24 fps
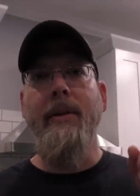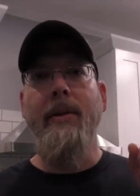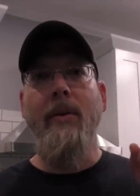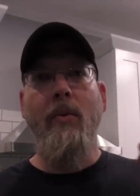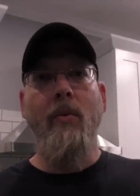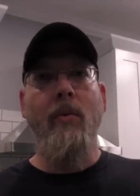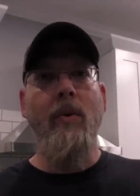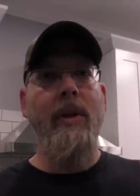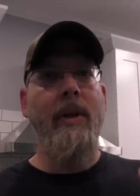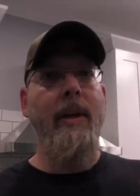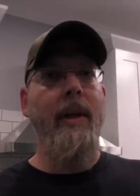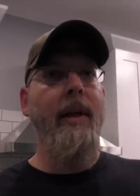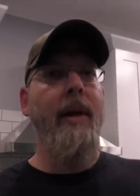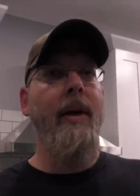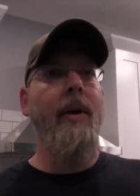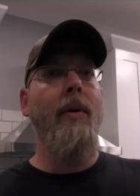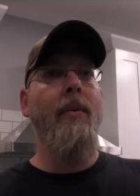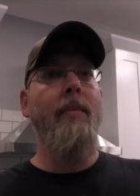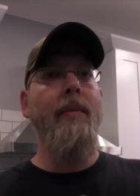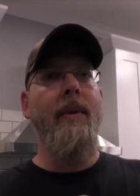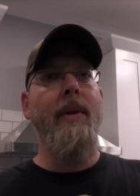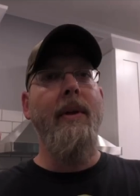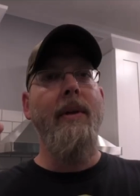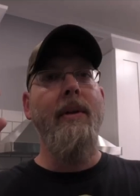to really
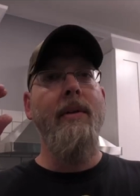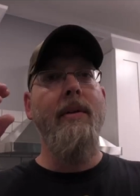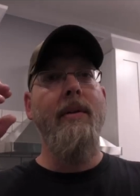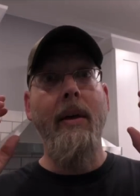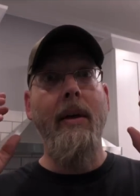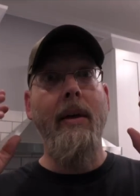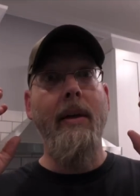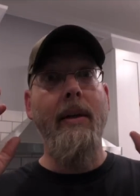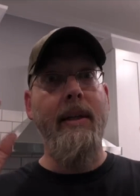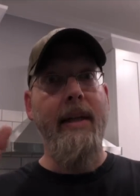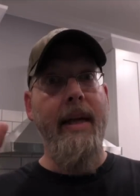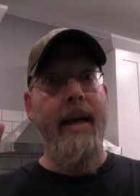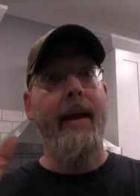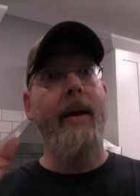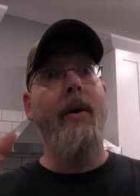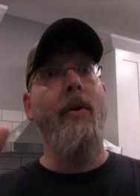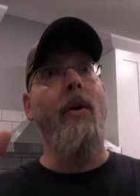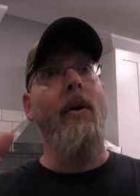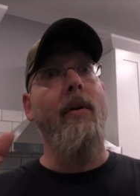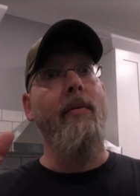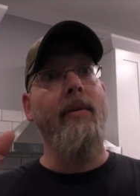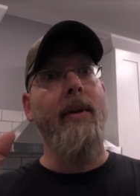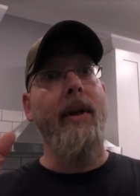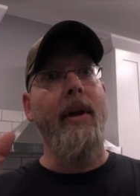help this take
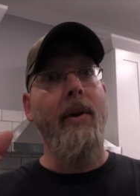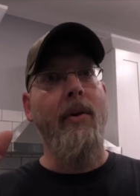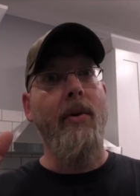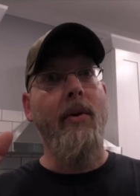off like